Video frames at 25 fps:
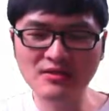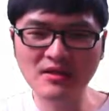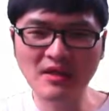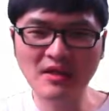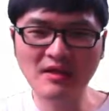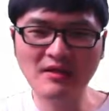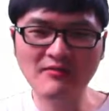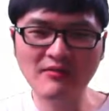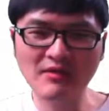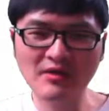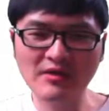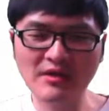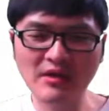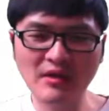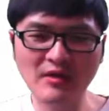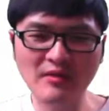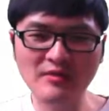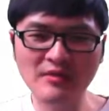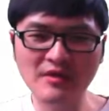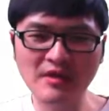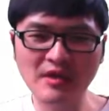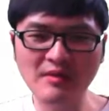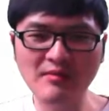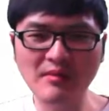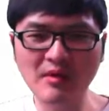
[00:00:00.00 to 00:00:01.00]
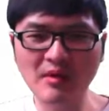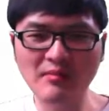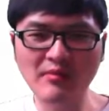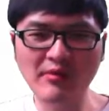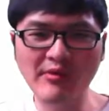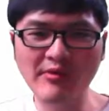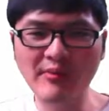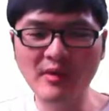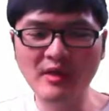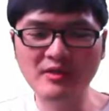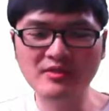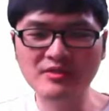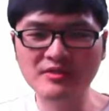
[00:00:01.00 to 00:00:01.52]
I understand even though
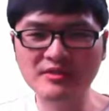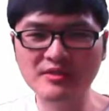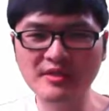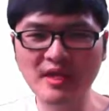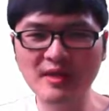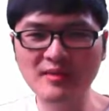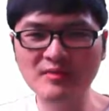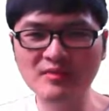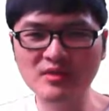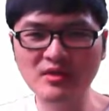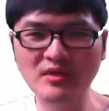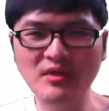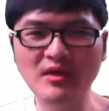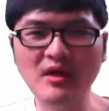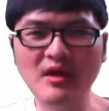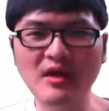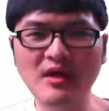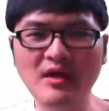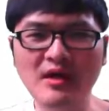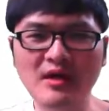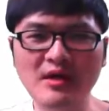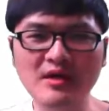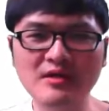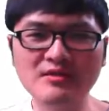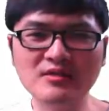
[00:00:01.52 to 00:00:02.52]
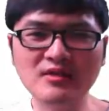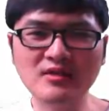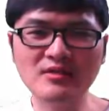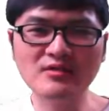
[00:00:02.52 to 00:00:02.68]
the email pretty much the same, so